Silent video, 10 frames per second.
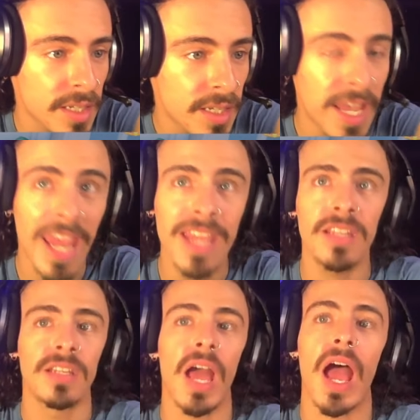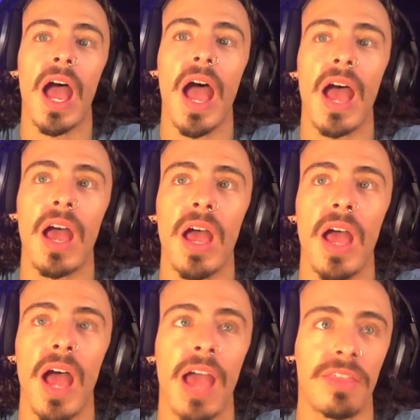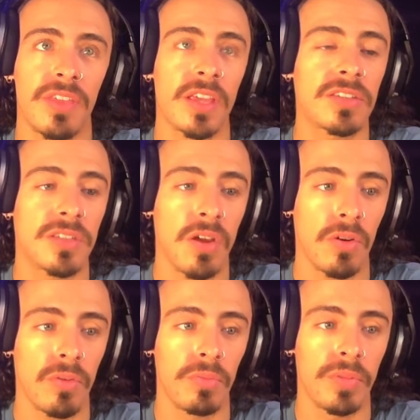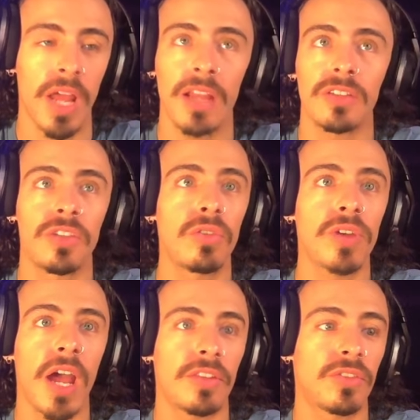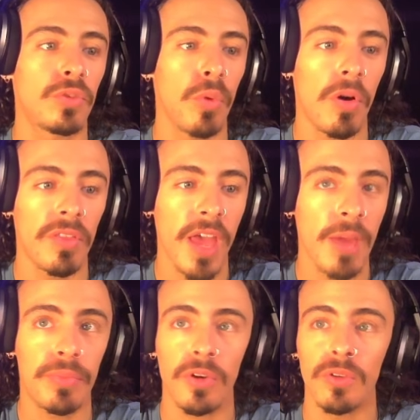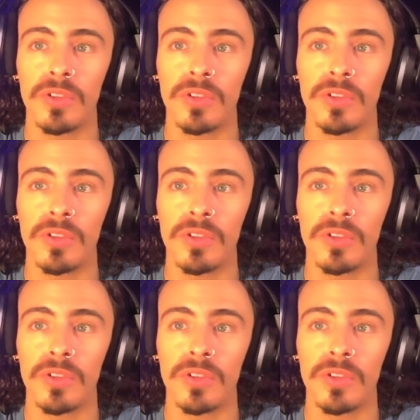Caden. I think so, but I, you don't got to do all that, bro.